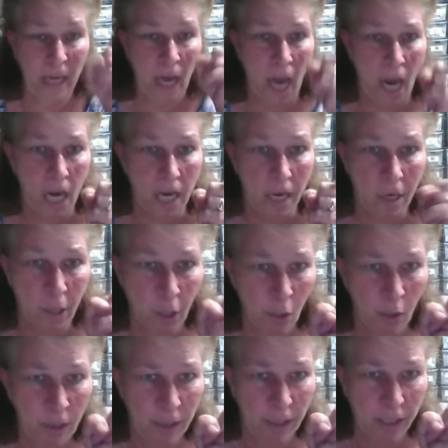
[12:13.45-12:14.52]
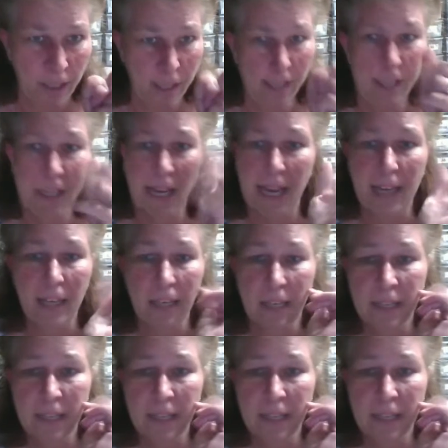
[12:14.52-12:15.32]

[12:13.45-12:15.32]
hey, you didn't list today.